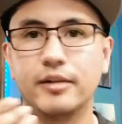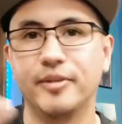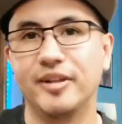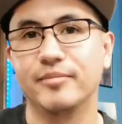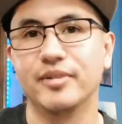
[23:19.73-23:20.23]
I
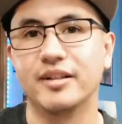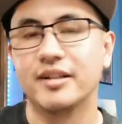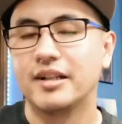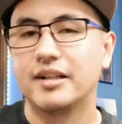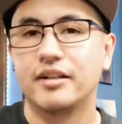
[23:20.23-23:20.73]
mean, but
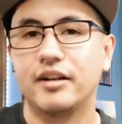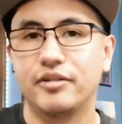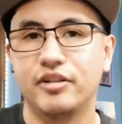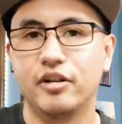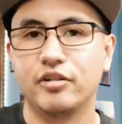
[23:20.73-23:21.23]

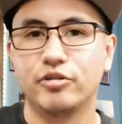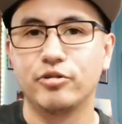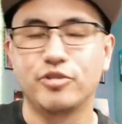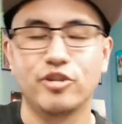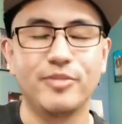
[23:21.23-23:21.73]
you know,
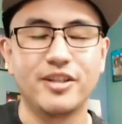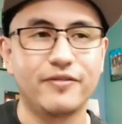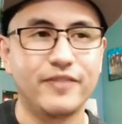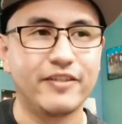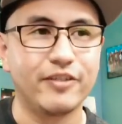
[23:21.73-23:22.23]
do me
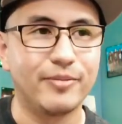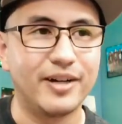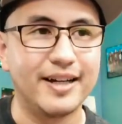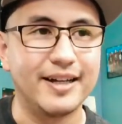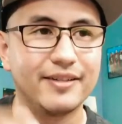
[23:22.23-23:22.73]
the favor
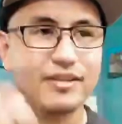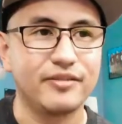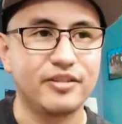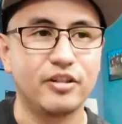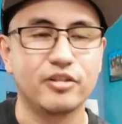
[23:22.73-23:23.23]
by,
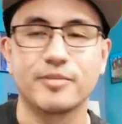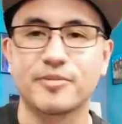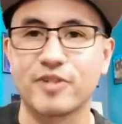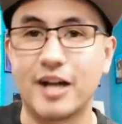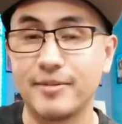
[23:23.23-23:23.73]
you know,
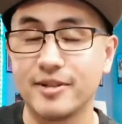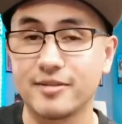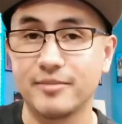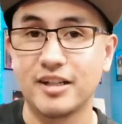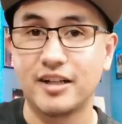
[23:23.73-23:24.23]
subscribing
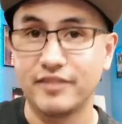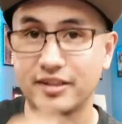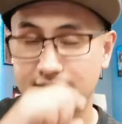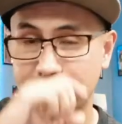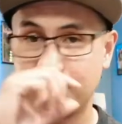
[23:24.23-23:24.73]
to me,
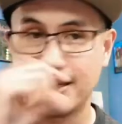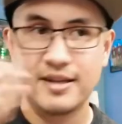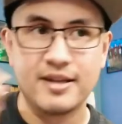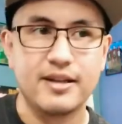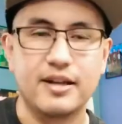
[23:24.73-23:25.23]
obviously,